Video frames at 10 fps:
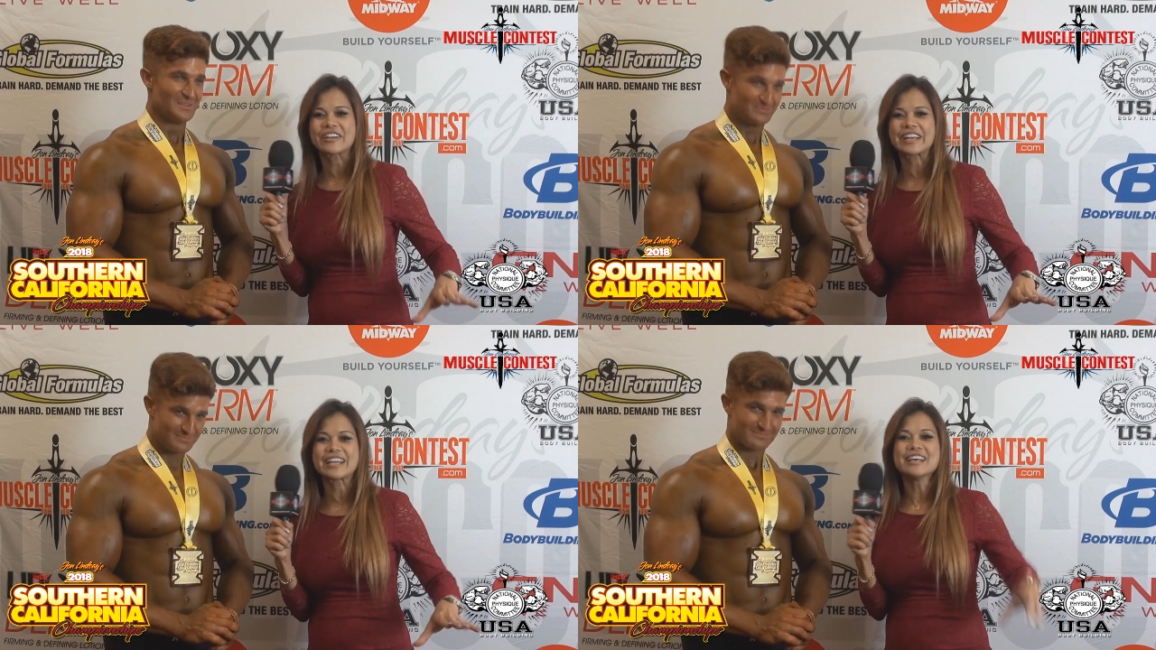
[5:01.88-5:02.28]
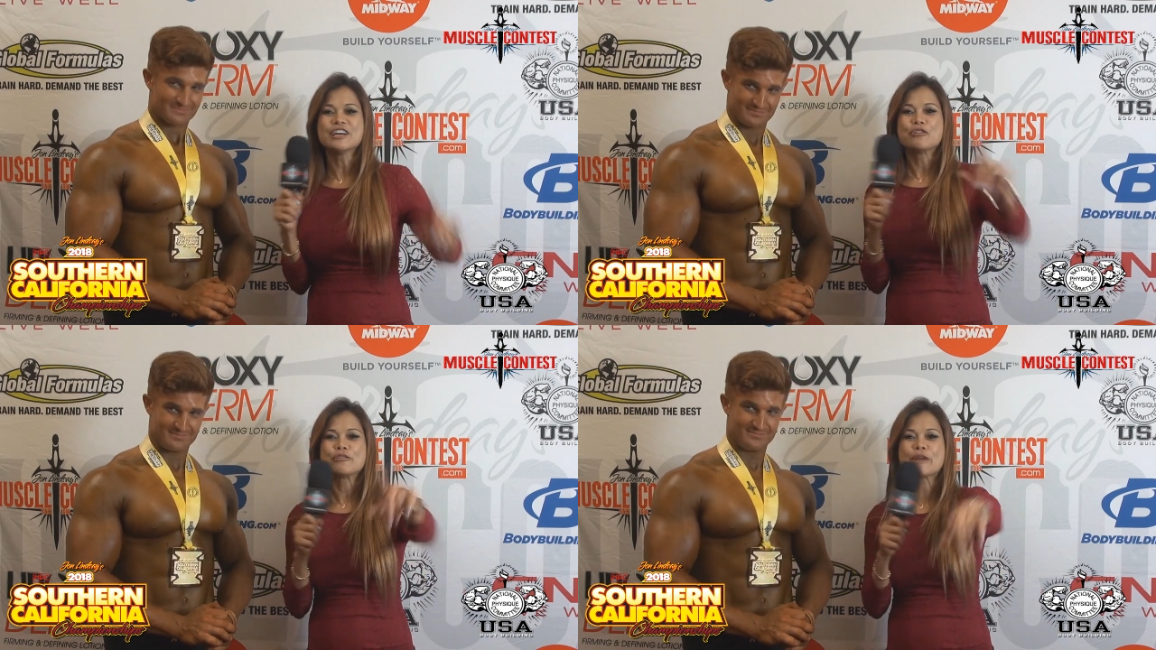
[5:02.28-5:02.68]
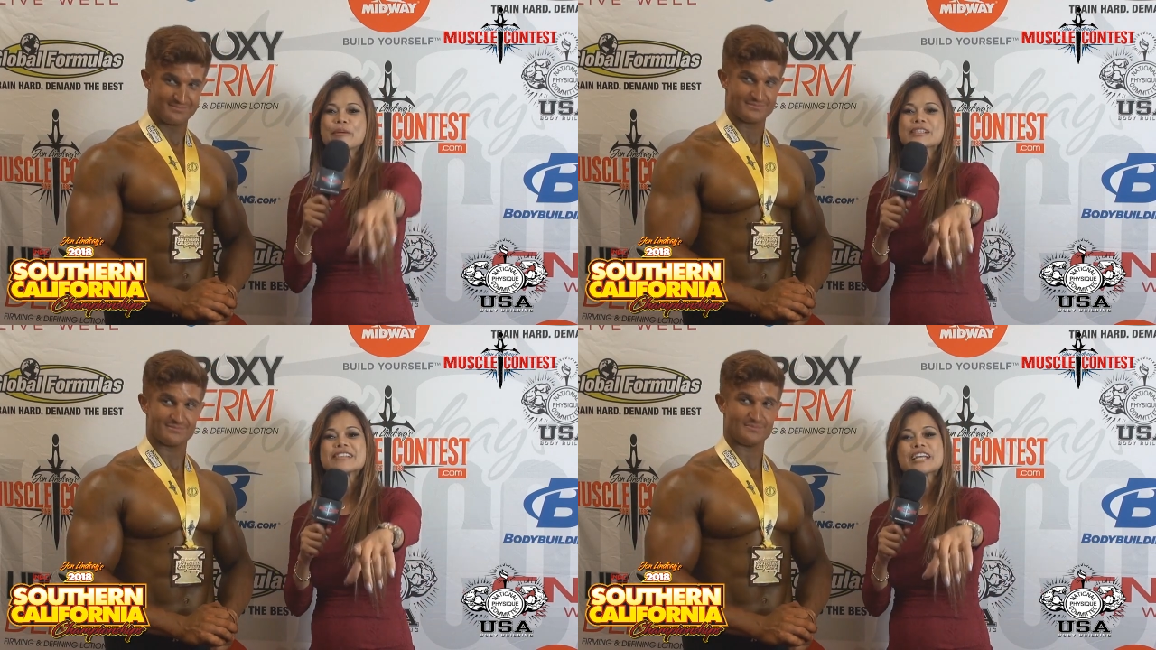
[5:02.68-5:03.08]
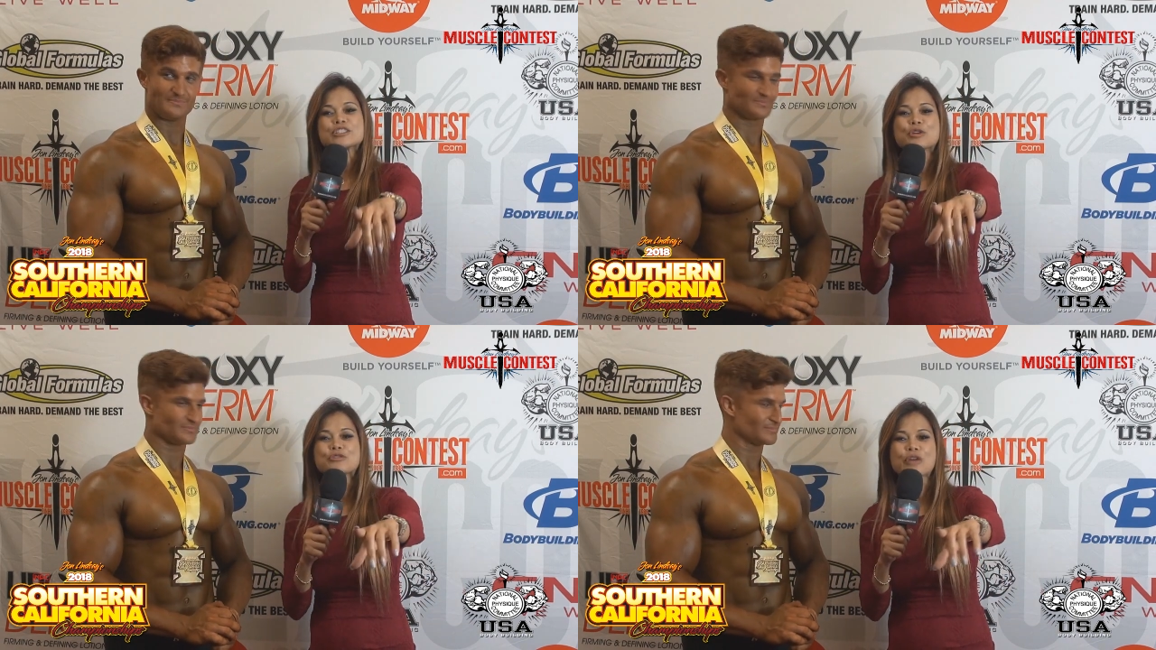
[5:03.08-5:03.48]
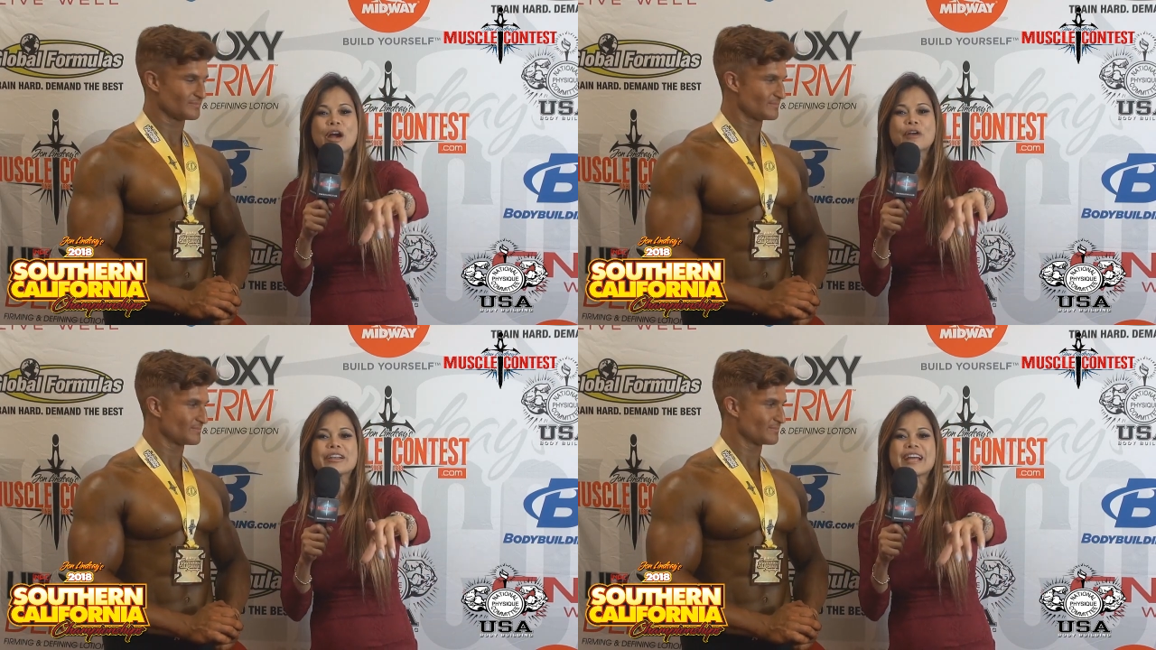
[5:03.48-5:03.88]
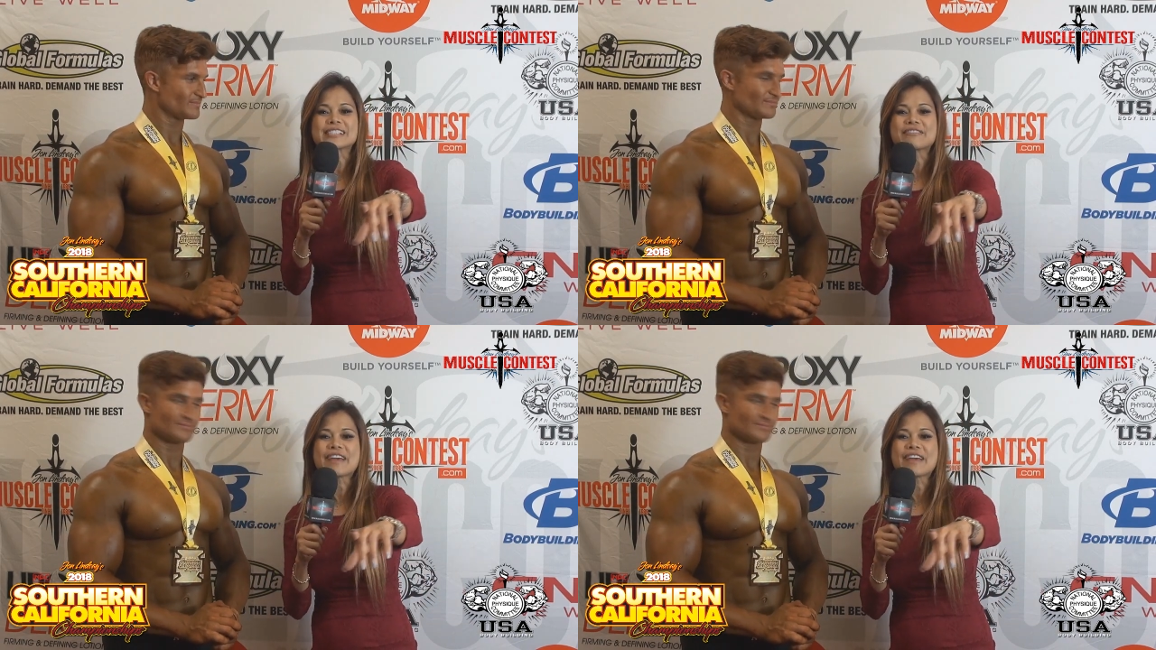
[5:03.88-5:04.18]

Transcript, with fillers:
Speaker 1: hungry. Remember, stay tuned for our next